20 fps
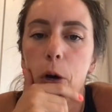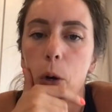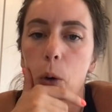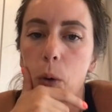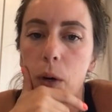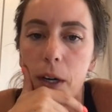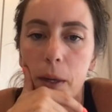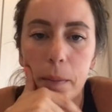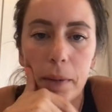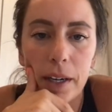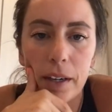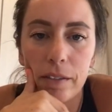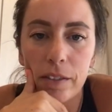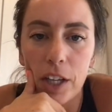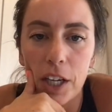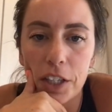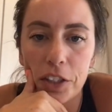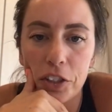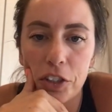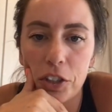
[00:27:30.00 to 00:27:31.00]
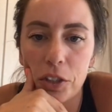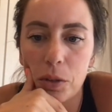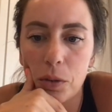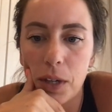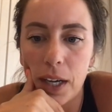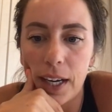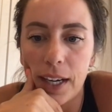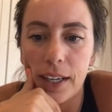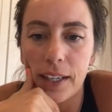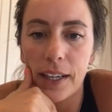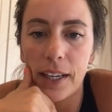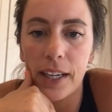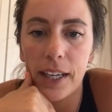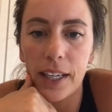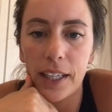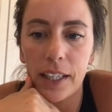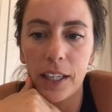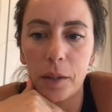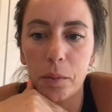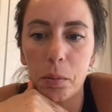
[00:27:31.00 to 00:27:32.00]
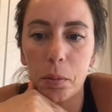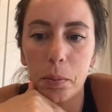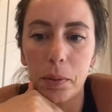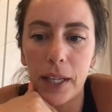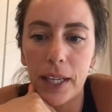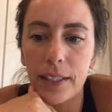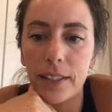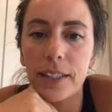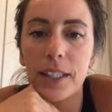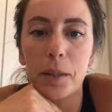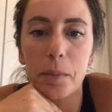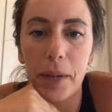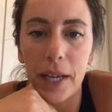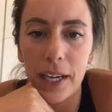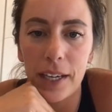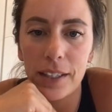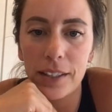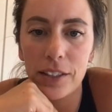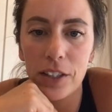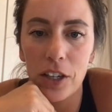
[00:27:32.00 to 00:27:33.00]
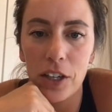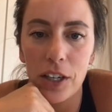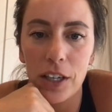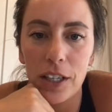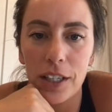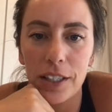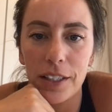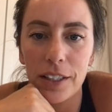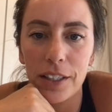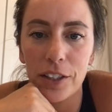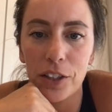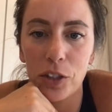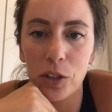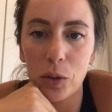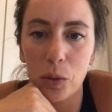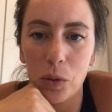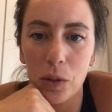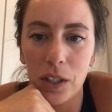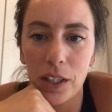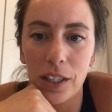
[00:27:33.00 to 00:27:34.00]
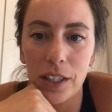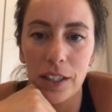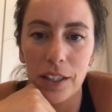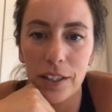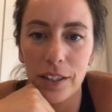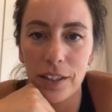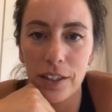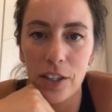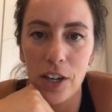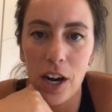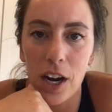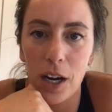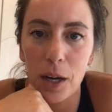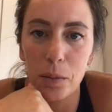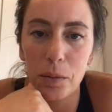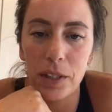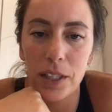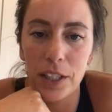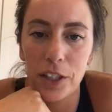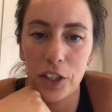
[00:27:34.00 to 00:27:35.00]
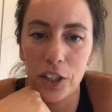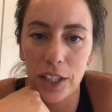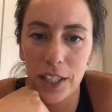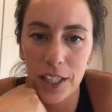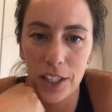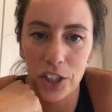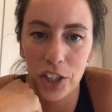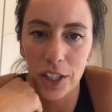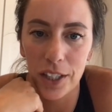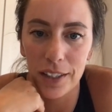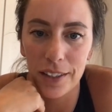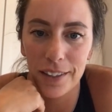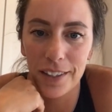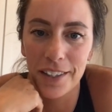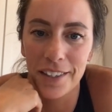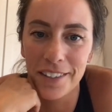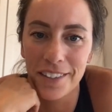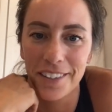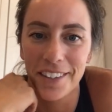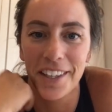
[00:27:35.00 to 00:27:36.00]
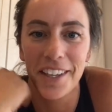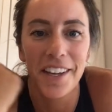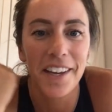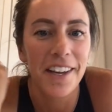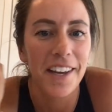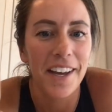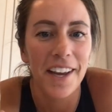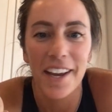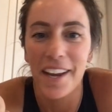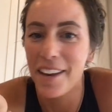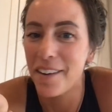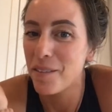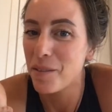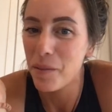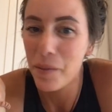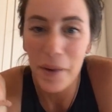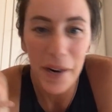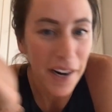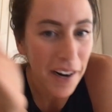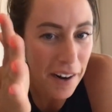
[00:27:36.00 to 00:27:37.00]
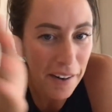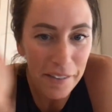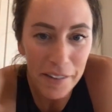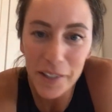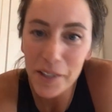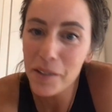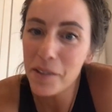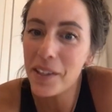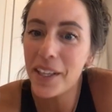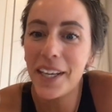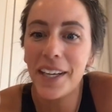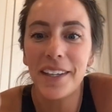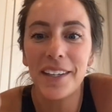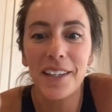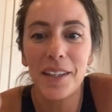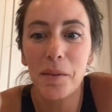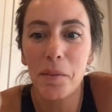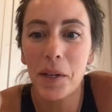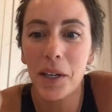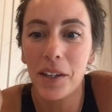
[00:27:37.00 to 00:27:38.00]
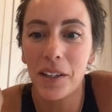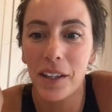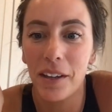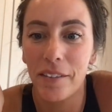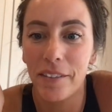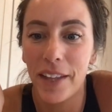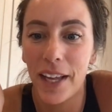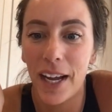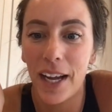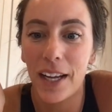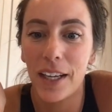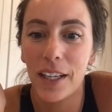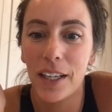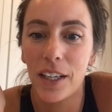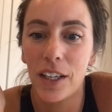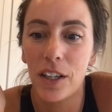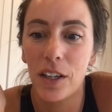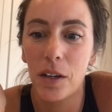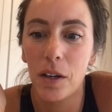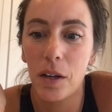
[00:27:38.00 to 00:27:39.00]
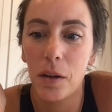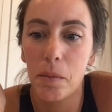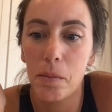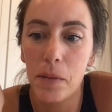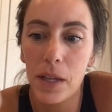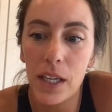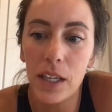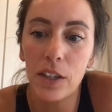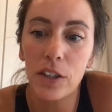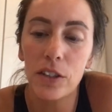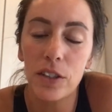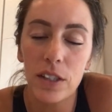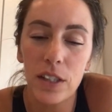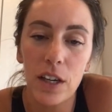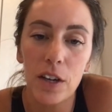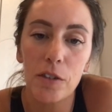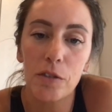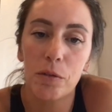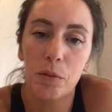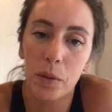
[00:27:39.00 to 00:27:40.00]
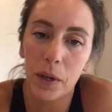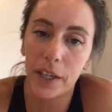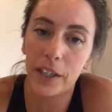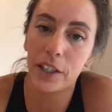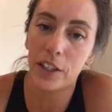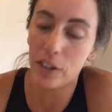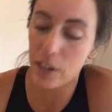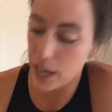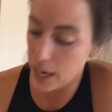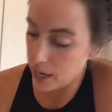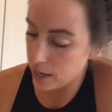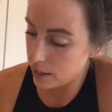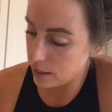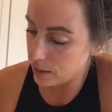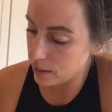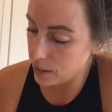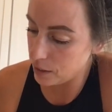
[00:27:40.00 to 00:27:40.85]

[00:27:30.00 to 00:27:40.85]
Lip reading: Or I might have lost you at hang up plastic bags on your knobs in your kitchen. And wherever you land in the middle of that, meet yourself where you're at.